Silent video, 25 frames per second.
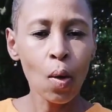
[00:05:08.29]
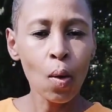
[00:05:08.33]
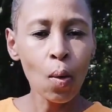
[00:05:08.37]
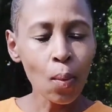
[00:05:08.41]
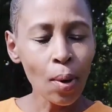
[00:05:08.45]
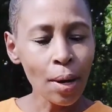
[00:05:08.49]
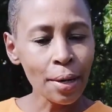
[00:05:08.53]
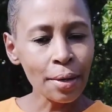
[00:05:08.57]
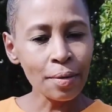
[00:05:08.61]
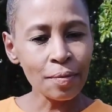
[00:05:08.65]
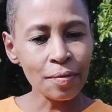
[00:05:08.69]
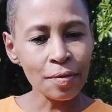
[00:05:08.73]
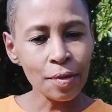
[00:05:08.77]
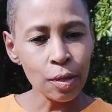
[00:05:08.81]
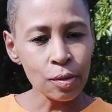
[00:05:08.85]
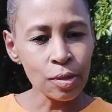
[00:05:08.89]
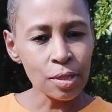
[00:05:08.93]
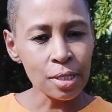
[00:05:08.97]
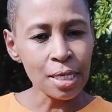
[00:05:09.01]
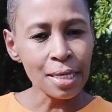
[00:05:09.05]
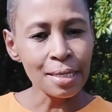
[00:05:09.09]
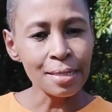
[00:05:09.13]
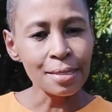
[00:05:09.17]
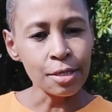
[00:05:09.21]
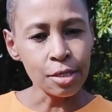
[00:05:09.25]
One of those
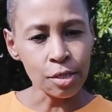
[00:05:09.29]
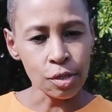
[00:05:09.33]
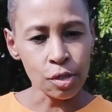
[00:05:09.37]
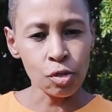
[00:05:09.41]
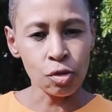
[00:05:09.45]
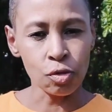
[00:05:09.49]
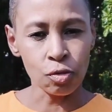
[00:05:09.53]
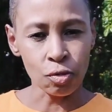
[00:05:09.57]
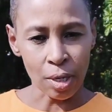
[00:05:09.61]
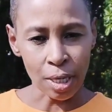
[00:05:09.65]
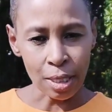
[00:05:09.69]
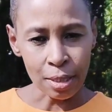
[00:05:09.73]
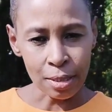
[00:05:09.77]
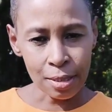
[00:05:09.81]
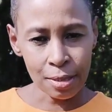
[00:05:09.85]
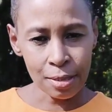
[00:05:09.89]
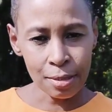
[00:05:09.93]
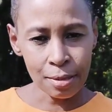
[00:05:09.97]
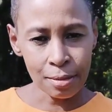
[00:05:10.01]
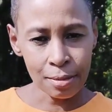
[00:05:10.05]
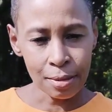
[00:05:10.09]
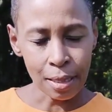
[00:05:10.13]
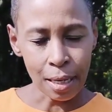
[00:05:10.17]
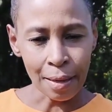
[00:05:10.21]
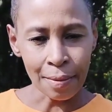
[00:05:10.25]
things is
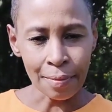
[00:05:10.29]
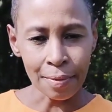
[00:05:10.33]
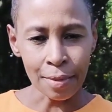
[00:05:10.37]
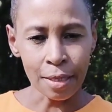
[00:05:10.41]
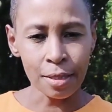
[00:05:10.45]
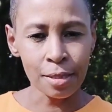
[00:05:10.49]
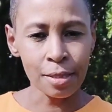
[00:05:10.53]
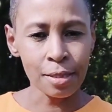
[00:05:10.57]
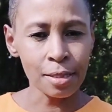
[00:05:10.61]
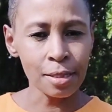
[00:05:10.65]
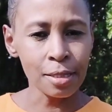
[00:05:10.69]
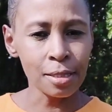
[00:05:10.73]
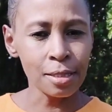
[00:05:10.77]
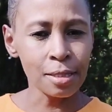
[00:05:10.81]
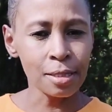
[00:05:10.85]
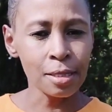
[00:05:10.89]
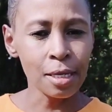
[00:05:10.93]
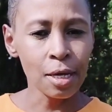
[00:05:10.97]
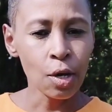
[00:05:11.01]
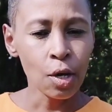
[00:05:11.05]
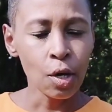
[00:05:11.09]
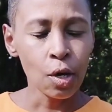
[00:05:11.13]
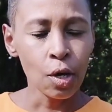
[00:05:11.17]
stress, and this is